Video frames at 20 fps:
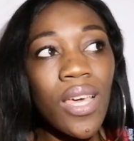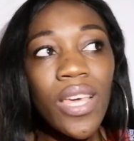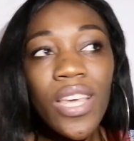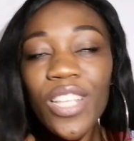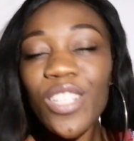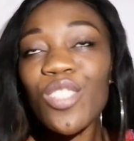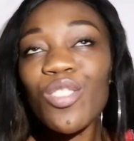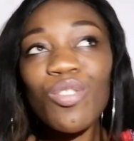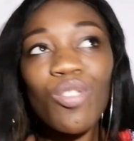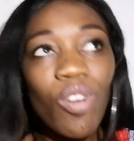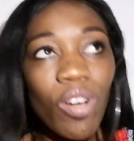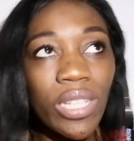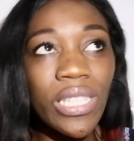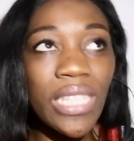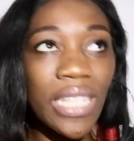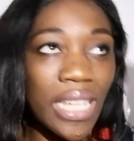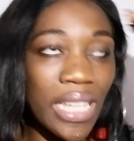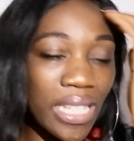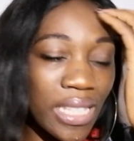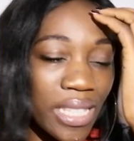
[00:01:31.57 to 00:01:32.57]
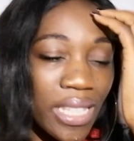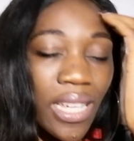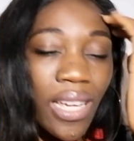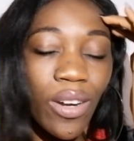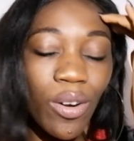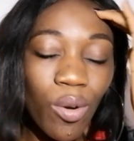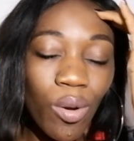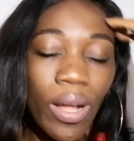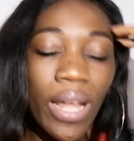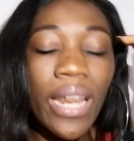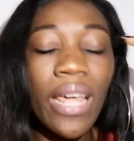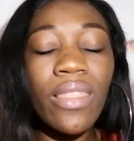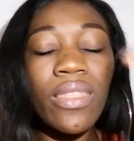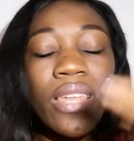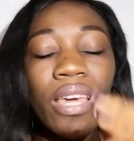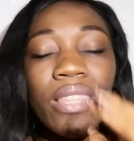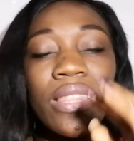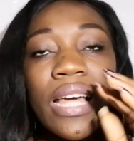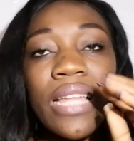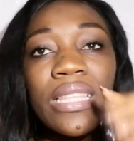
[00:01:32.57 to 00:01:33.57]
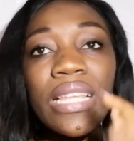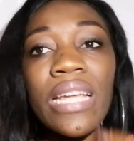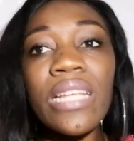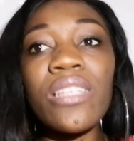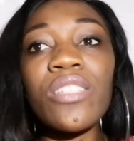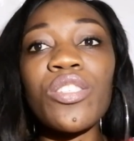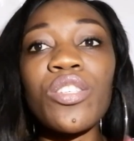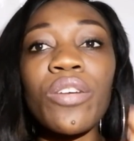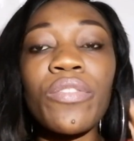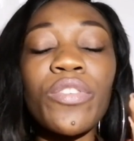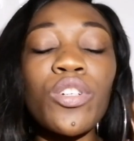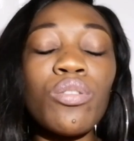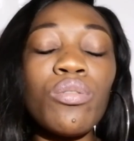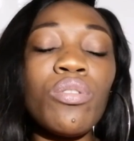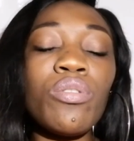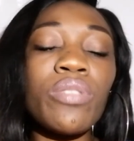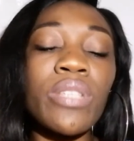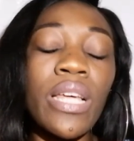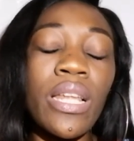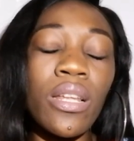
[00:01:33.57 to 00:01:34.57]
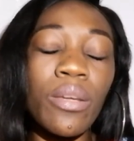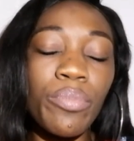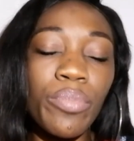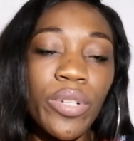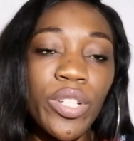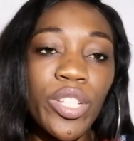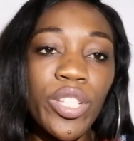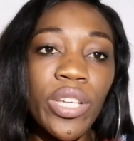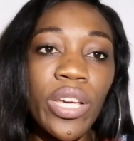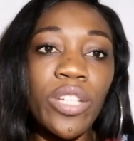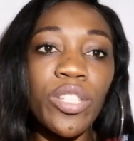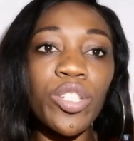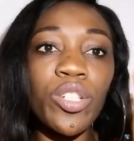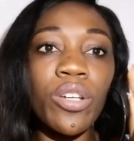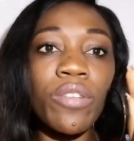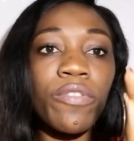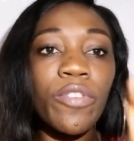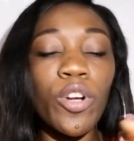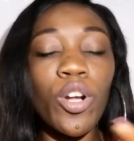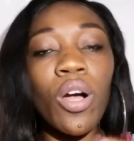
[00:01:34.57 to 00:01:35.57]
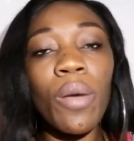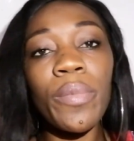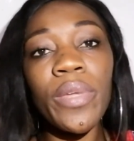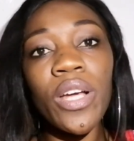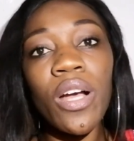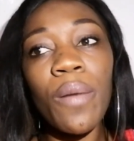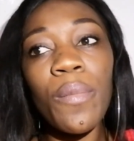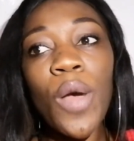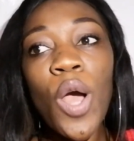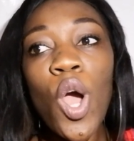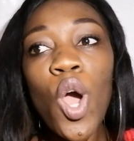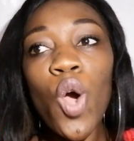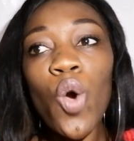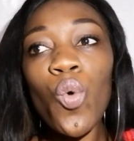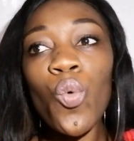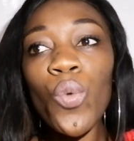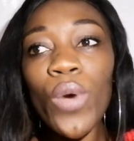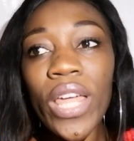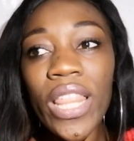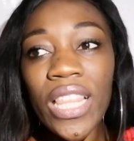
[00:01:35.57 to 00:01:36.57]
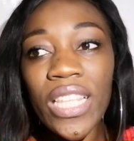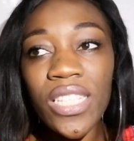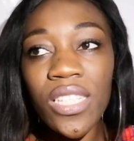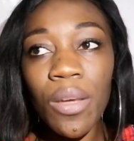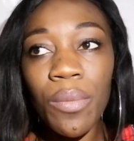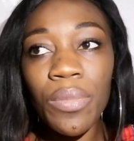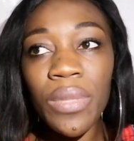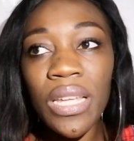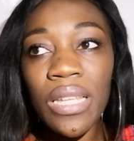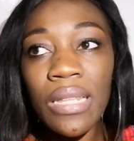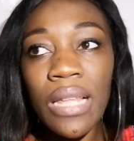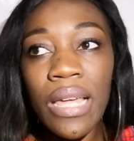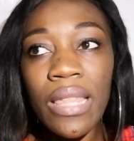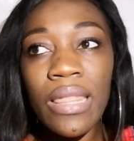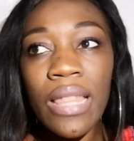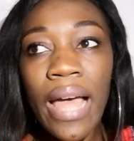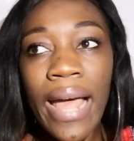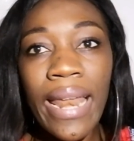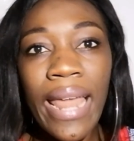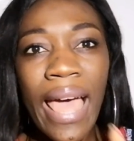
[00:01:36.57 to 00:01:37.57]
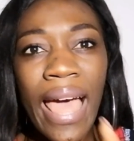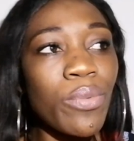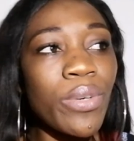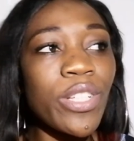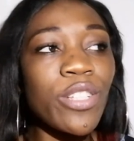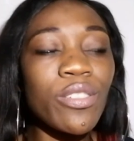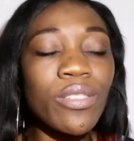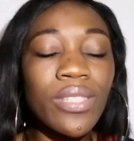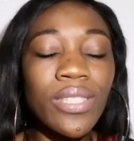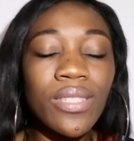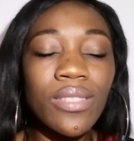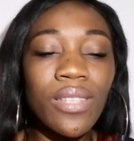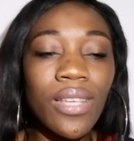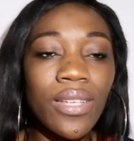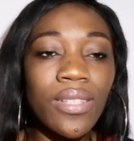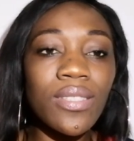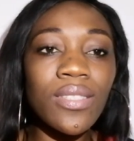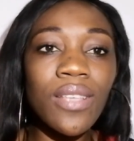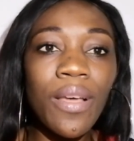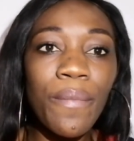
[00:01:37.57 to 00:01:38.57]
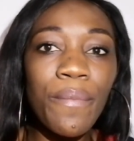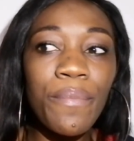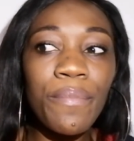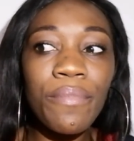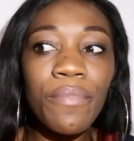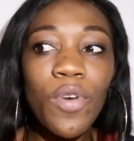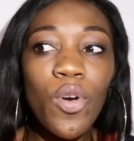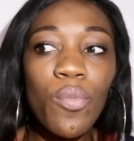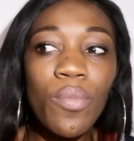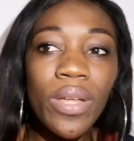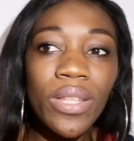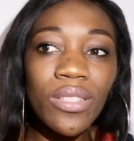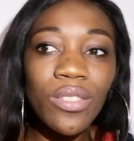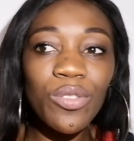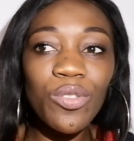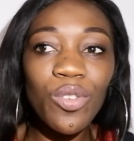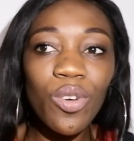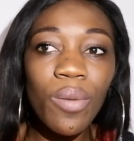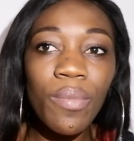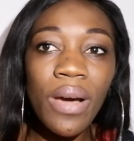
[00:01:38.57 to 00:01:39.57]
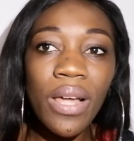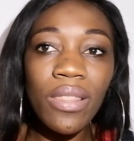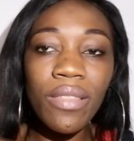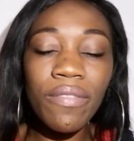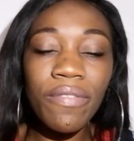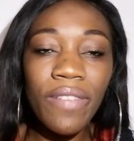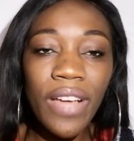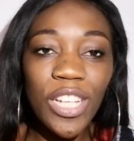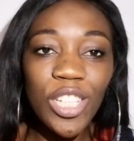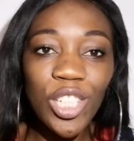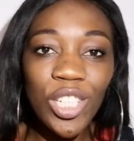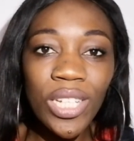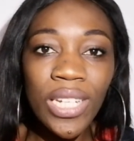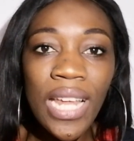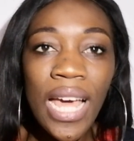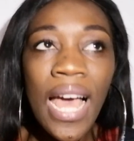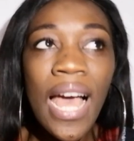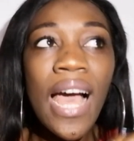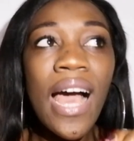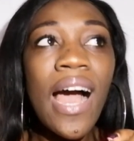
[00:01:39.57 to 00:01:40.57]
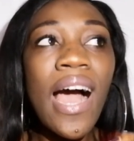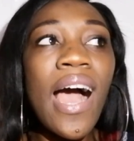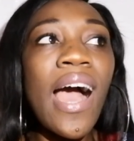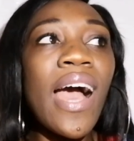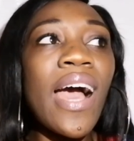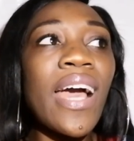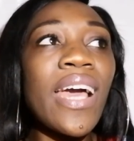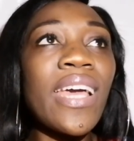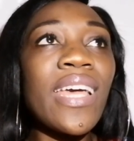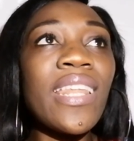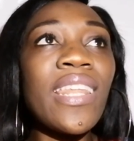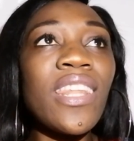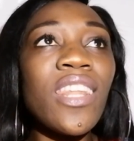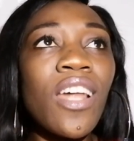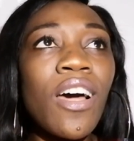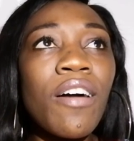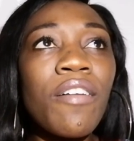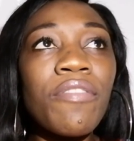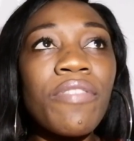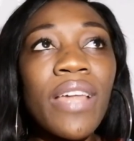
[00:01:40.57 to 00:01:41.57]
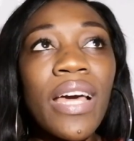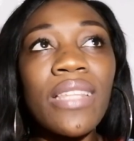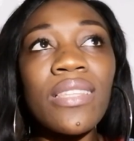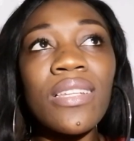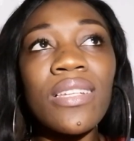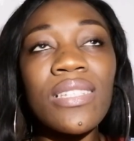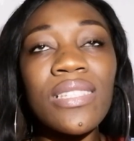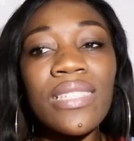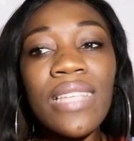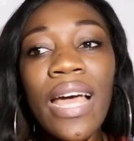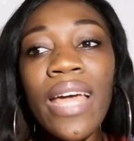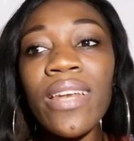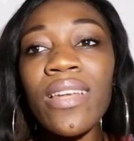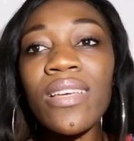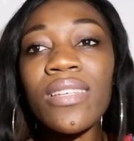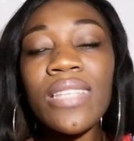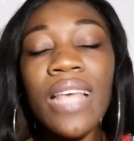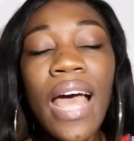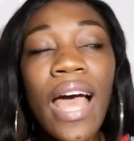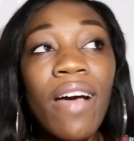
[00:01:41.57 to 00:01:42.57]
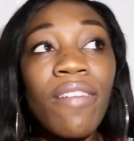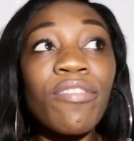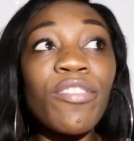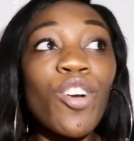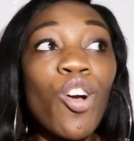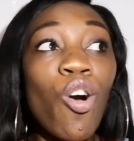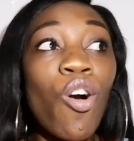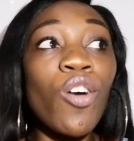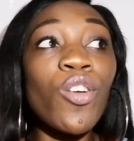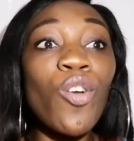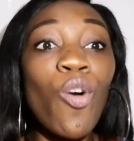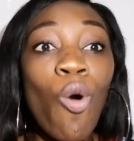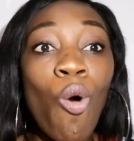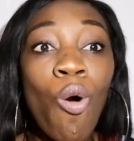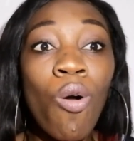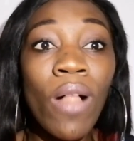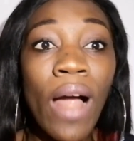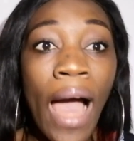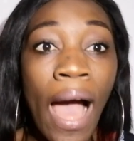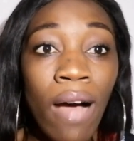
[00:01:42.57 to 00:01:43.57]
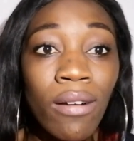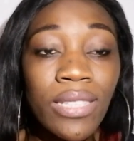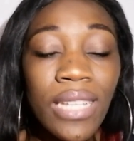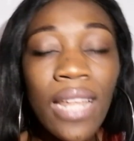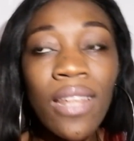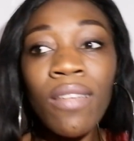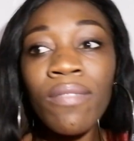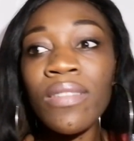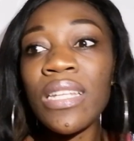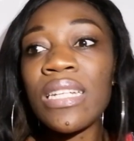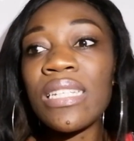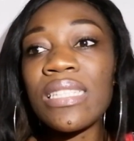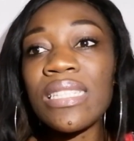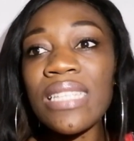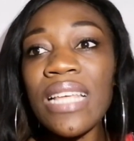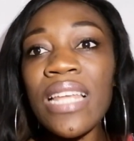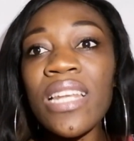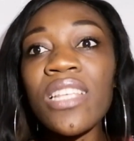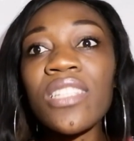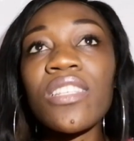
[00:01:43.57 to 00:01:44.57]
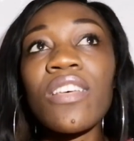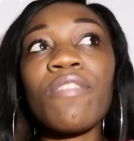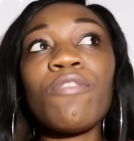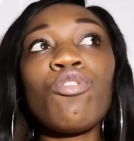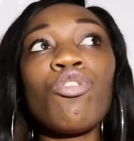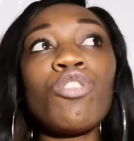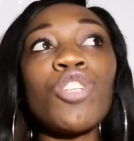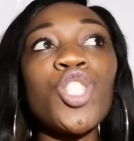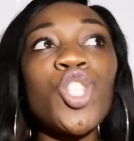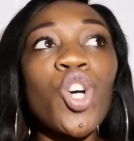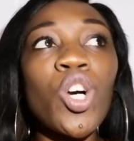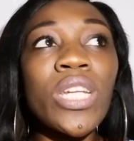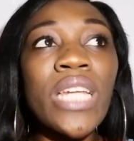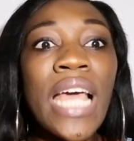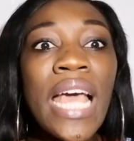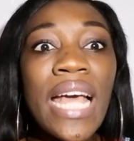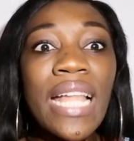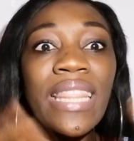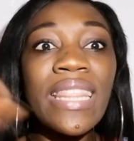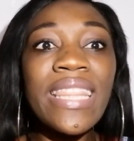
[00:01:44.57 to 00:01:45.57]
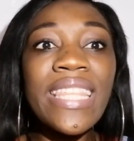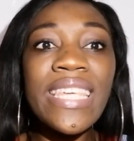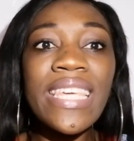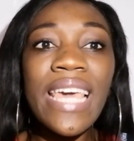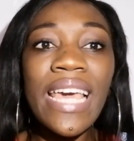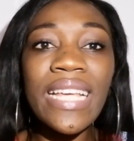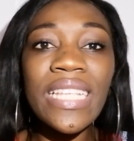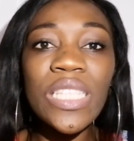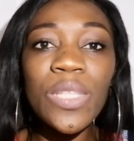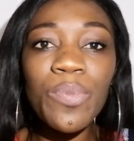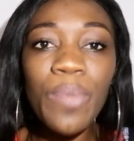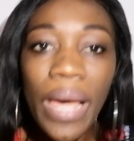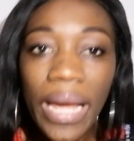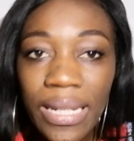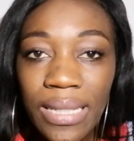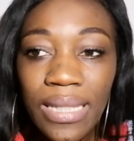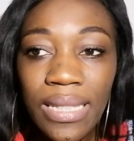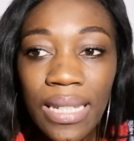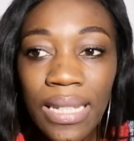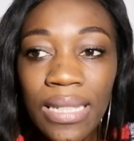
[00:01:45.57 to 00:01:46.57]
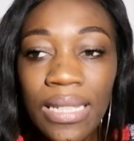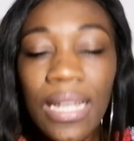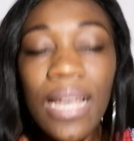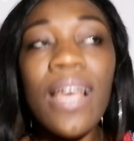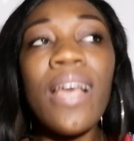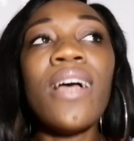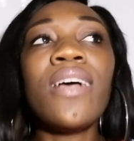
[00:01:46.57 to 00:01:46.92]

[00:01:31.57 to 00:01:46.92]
It's not easy at all. And I think that they deserve kudos and appreciation for coming up with something like that. Can we just take some moments to talk about the fashion? I love that the designers have gone all out. I love that the designers have not done the expected.